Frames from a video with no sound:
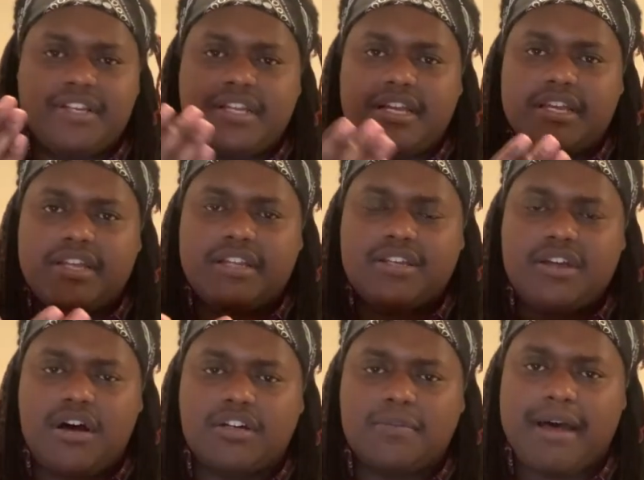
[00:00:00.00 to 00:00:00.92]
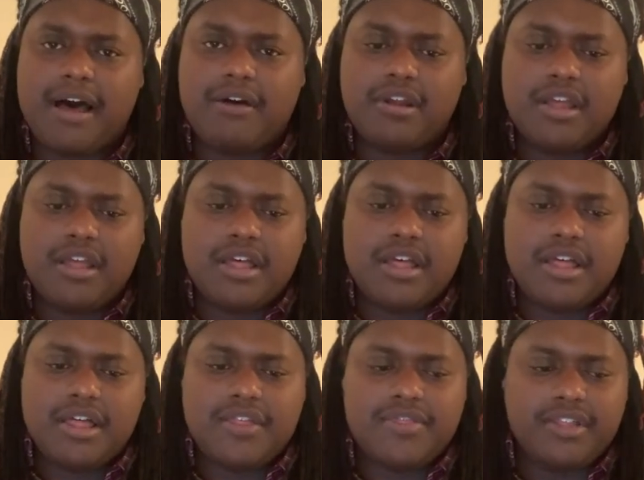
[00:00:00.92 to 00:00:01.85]
It, it, it talked about
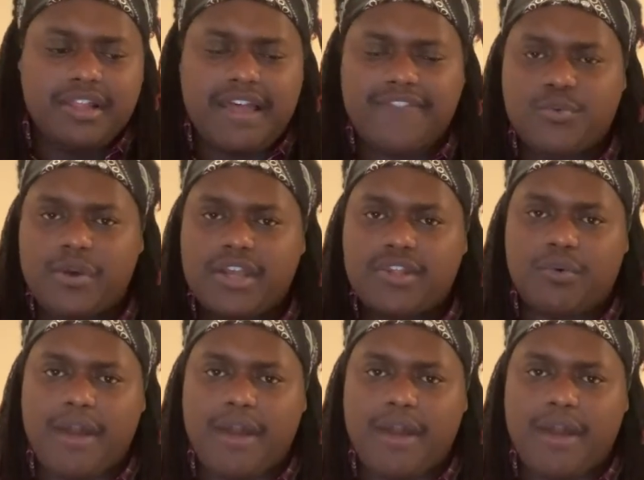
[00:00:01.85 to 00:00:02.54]
the left wing and the